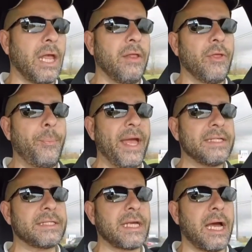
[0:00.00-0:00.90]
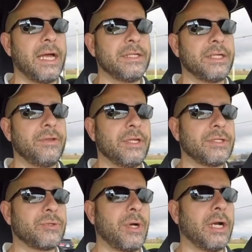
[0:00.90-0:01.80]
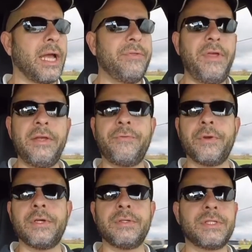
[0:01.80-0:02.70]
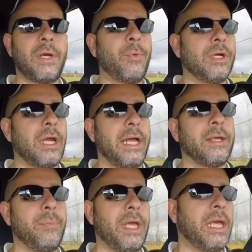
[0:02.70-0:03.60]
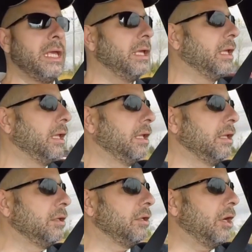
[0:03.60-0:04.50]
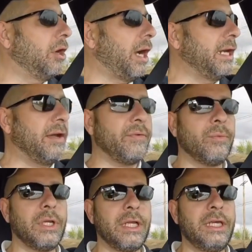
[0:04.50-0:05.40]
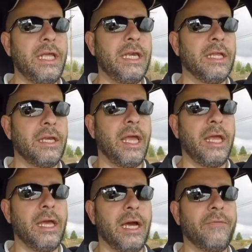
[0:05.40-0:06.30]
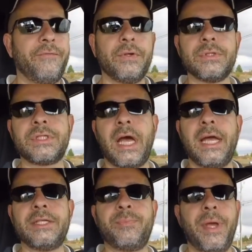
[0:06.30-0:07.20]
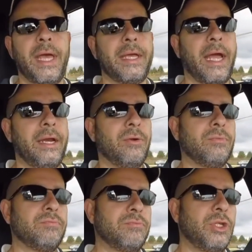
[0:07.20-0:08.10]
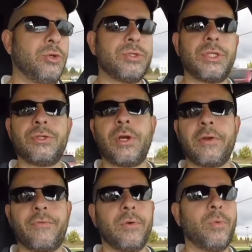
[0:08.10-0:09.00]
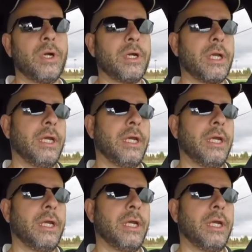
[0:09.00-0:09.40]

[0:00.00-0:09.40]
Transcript: The bed size in this truck, I think for someone like me, you know, I never really needed a full-size bed. I don't use the truck for work.